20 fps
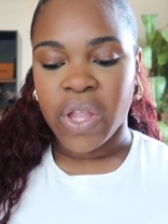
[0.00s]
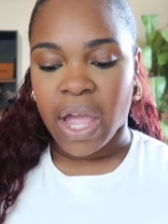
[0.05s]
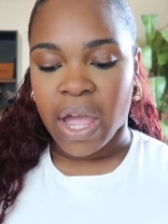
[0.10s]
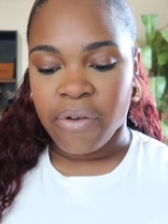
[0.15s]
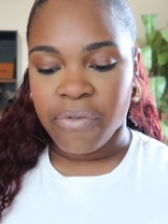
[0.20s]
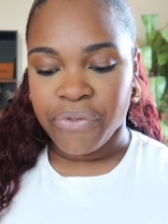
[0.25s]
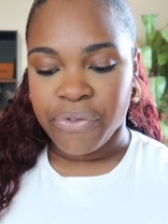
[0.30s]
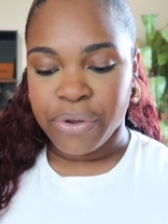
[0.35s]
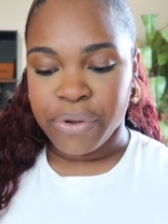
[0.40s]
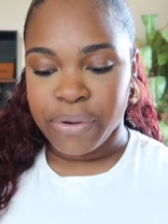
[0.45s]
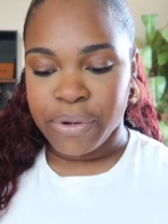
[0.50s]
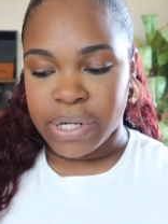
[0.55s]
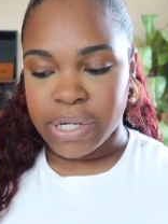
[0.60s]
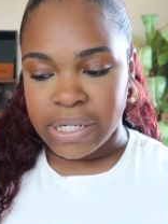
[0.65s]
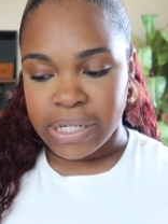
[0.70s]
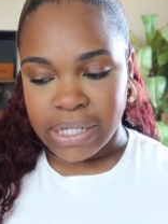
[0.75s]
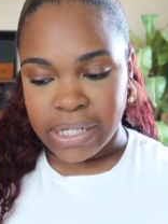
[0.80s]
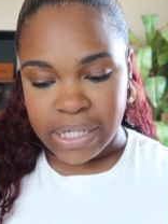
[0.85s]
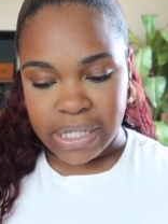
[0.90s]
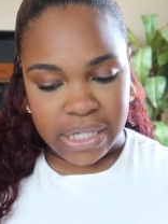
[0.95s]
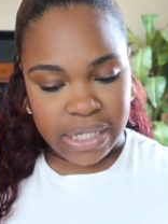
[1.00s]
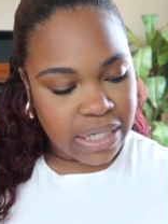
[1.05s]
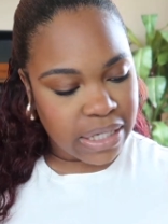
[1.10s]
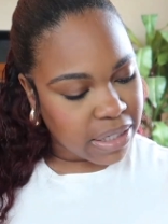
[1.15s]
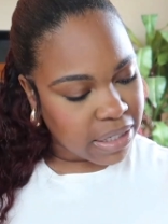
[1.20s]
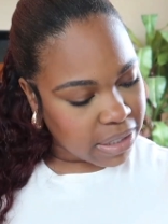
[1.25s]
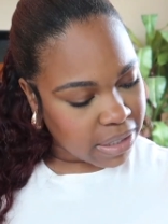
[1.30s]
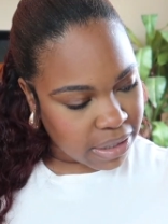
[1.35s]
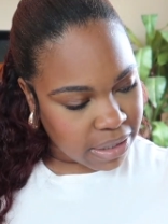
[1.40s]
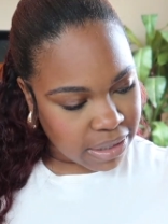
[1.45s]
I feel
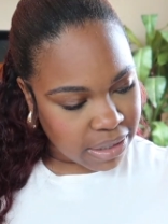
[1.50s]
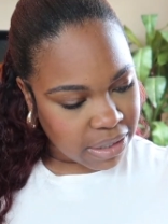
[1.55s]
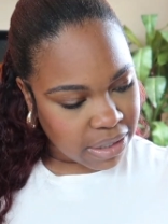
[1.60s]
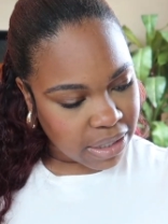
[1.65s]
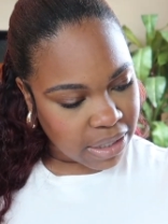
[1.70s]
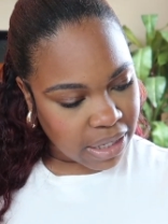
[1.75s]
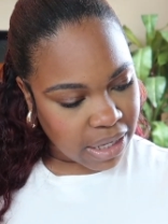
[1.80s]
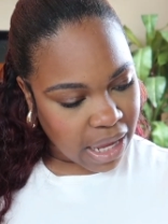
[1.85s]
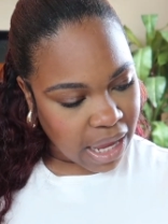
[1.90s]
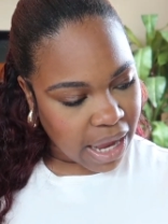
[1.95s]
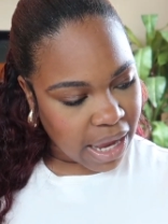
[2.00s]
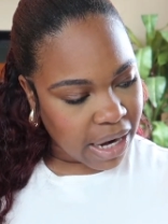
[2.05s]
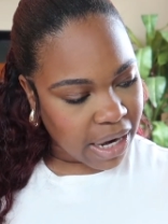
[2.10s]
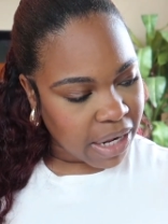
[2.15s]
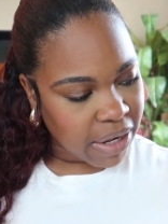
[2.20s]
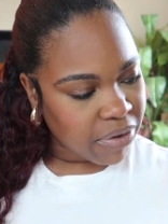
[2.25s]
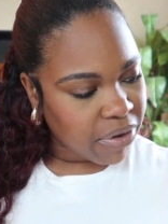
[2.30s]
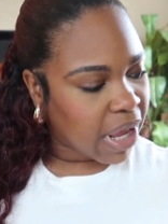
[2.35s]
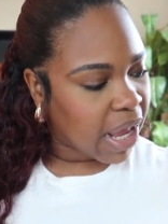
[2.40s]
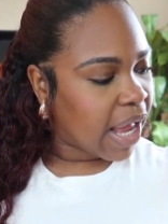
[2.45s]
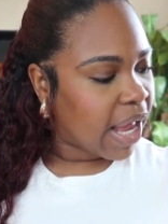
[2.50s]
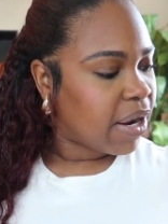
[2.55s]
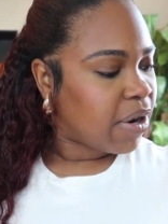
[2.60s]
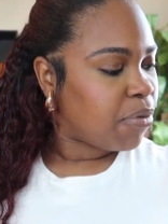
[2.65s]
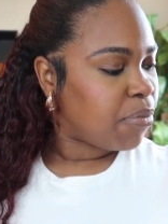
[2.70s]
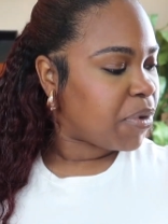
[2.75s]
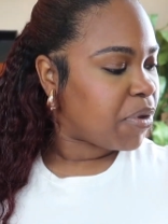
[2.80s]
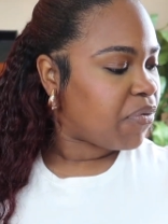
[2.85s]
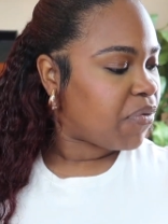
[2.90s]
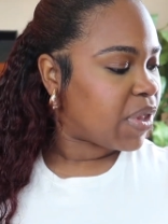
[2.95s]
good. I I
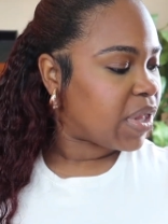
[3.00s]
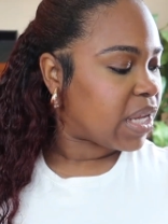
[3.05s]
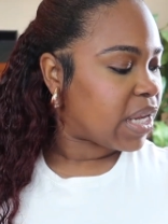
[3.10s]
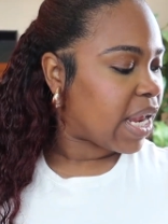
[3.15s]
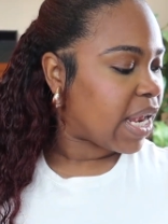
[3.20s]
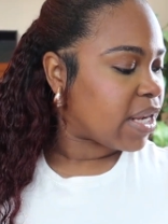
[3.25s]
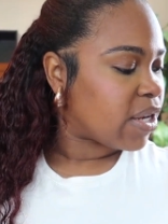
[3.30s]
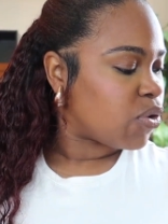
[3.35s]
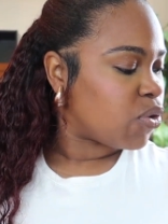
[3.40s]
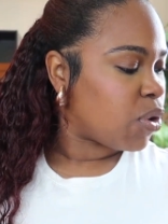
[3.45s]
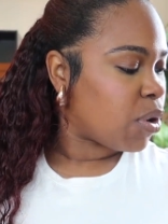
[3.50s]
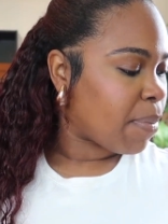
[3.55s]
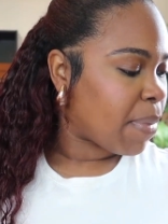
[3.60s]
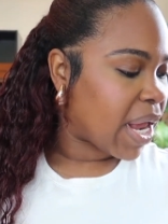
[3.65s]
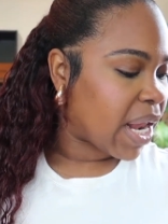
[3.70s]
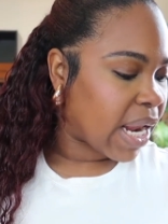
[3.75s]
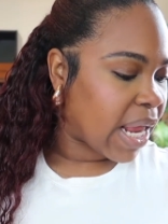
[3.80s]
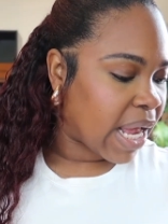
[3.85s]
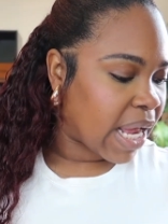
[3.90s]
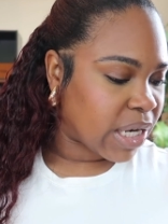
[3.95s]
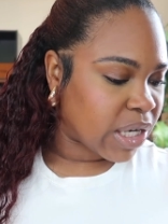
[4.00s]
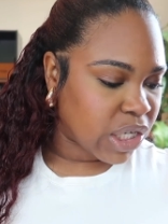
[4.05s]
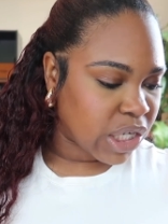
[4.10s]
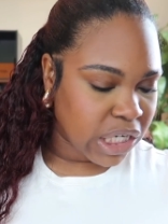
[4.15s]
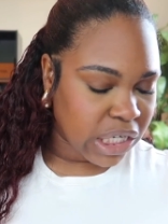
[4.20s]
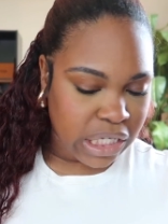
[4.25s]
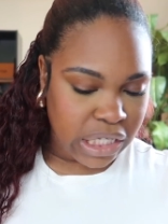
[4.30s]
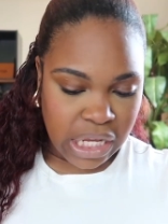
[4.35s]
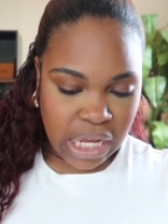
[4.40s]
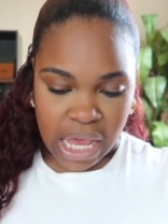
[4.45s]
don't be feeling like doing my
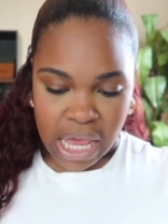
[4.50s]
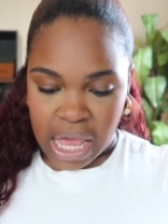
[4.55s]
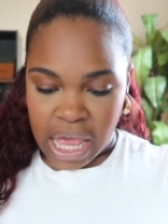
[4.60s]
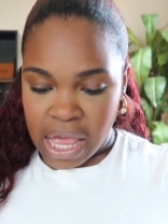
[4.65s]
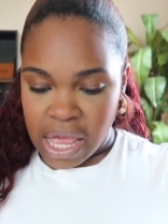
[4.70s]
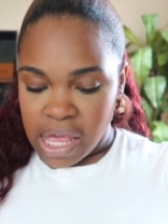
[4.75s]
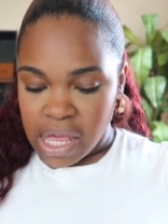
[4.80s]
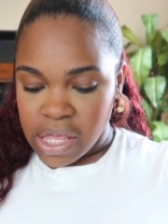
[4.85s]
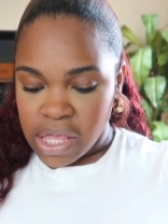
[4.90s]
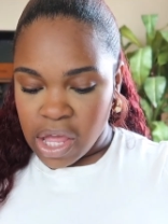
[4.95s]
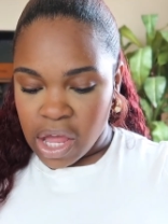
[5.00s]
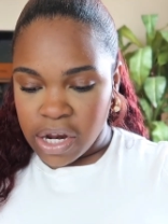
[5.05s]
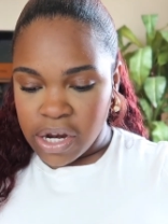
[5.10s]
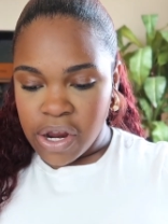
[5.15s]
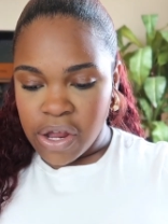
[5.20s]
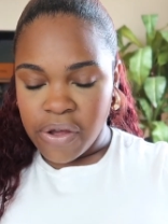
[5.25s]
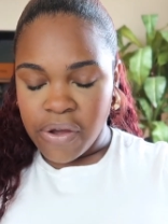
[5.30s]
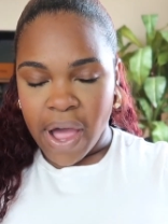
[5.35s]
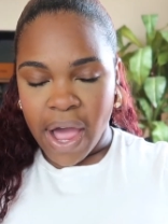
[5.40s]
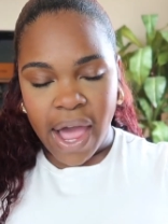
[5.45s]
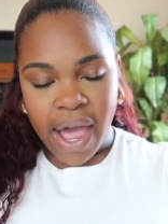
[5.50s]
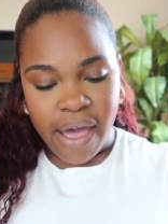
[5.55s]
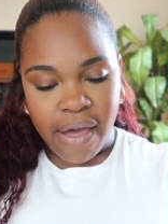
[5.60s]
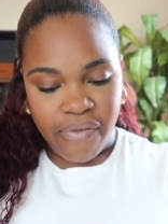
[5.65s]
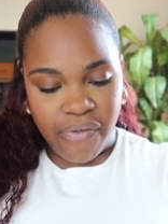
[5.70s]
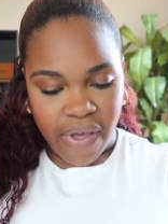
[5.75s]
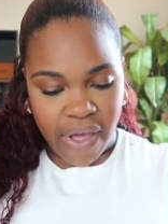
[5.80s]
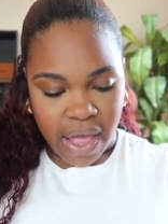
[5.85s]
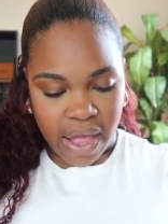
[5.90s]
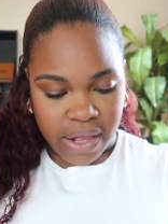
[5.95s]
lashes. Y'all know I
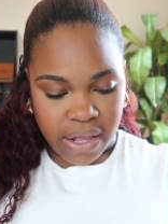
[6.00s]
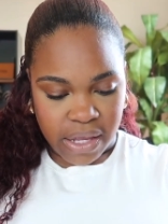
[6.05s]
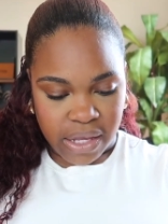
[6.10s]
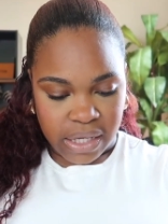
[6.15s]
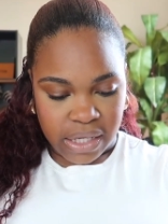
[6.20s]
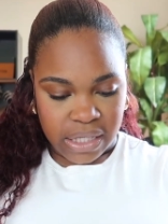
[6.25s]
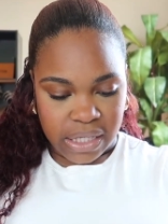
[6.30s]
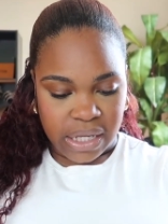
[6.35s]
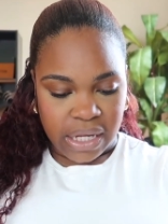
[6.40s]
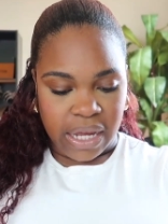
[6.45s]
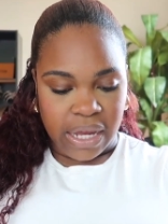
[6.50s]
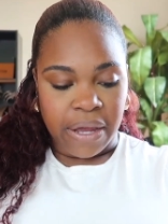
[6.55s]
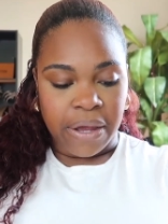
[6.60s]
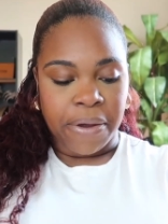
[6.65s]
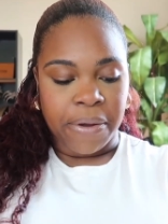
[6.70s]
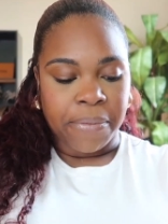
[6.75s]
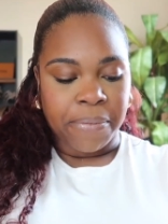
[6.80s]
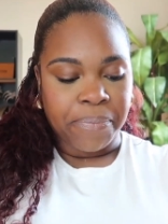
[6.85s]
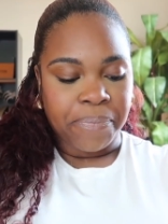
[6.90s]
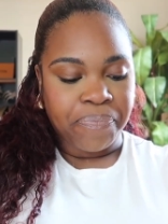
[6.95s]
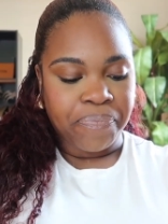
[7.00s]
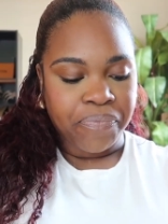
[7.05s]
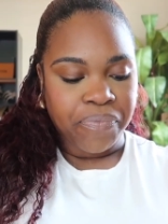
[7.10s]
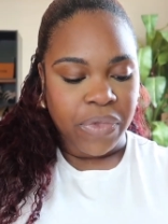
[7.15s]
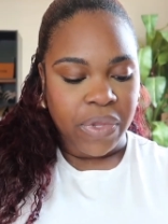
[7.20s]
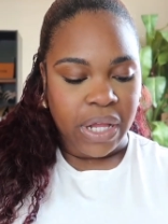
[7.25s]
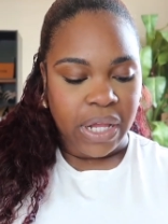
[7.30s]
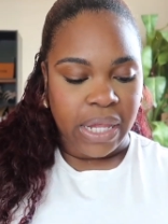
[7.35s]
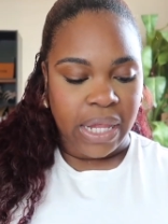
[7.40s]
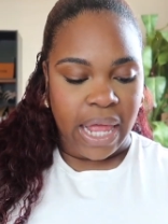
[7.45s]
have had this damn
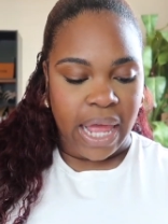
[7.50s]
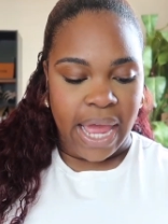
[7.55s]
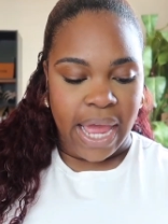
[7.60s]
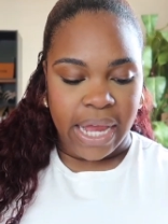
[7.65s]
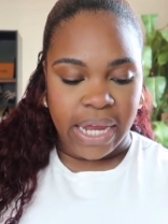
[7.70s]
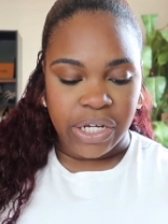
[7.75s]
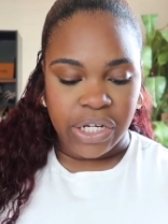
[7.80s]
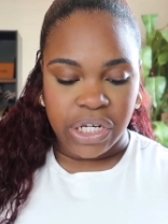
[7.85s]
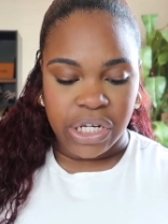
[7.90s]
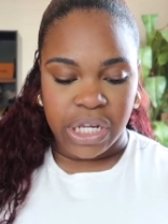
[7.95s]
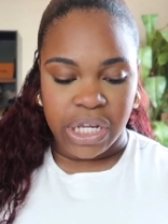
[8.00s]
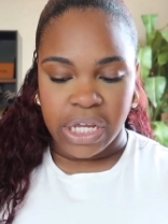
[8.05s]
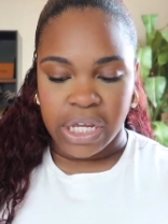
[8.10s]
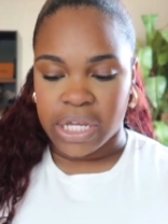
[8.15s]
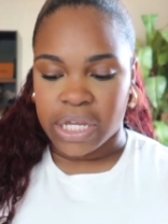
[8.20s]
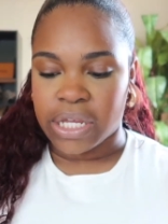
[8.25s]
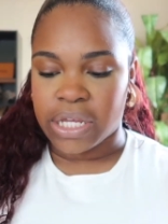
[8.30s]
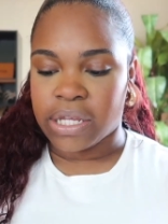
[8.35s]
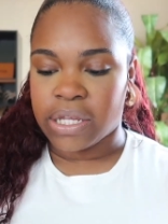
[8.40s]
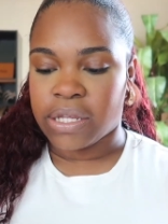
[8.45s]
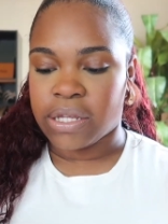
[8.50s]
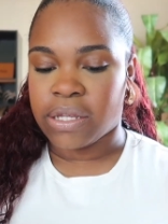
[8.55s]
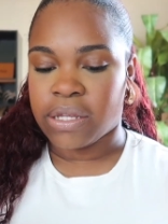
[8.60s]
lash kit